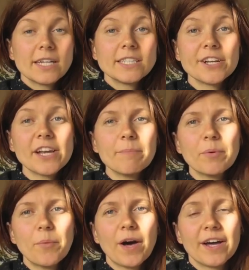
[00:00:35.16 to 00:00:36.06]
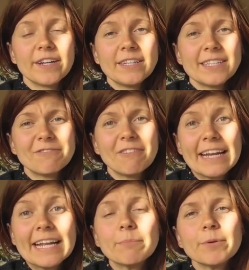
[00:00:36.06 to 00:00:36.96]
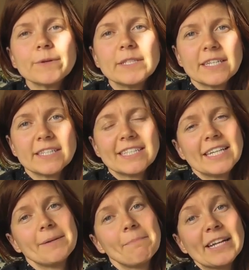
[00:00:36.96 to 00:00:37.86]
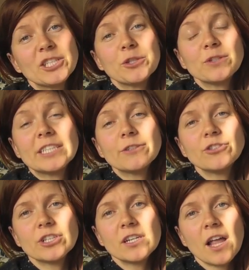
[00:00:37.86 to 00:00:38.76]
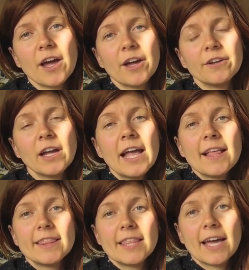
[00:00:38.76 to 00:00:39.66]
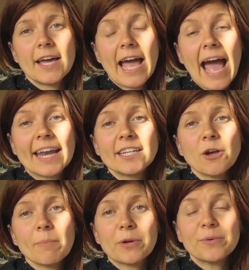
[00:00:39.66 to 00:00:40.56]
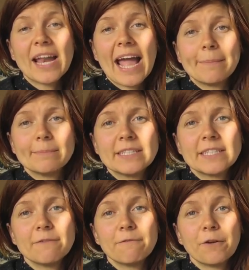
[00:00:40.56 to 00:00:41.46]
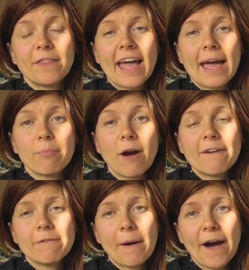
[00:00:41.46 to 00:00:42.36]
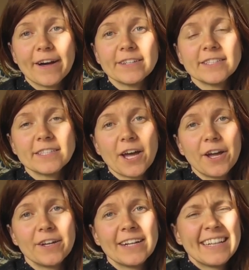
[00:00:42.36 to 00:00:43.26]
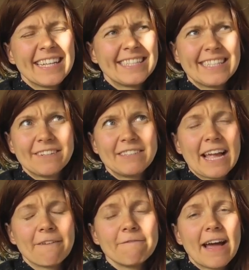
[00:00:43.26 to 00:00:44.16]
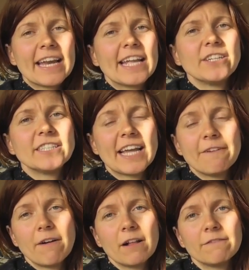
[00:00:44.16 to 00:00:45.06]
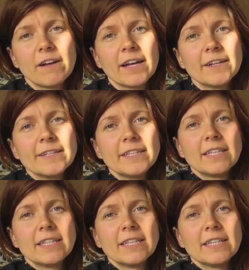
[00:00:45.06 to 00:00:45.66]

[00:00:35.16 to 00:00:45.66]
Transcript: So number 1, it's really important to make sure your children know the anatomical names for their private parts. So instead of saying fanny, you say vulva,